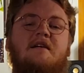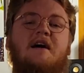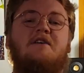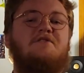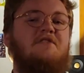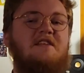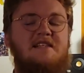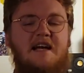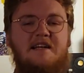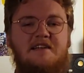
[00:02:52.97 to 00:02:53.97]
I also
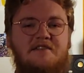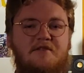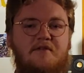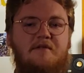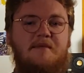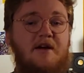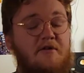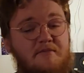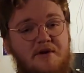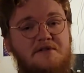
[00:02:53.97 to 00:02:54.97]
decided to throw in my
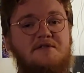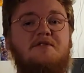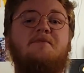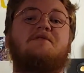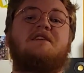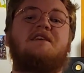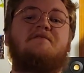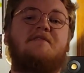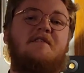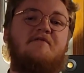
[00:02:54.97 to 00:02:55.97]
own personal
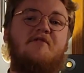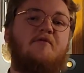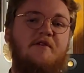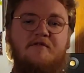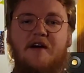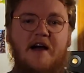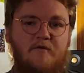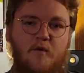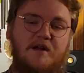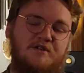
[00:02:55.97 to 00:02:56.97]
motif of
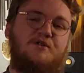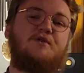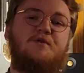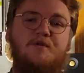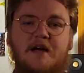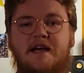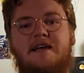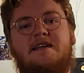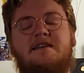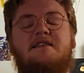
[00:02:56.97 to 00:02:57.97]
3-5-1-2
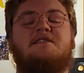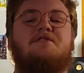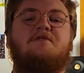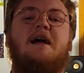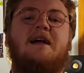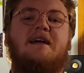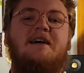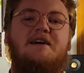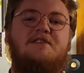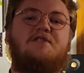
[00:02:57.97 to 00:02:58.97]
into this track,
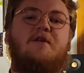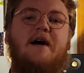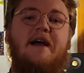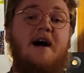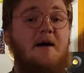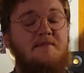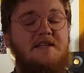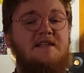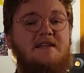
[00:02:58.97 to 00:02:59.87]
so I hummed it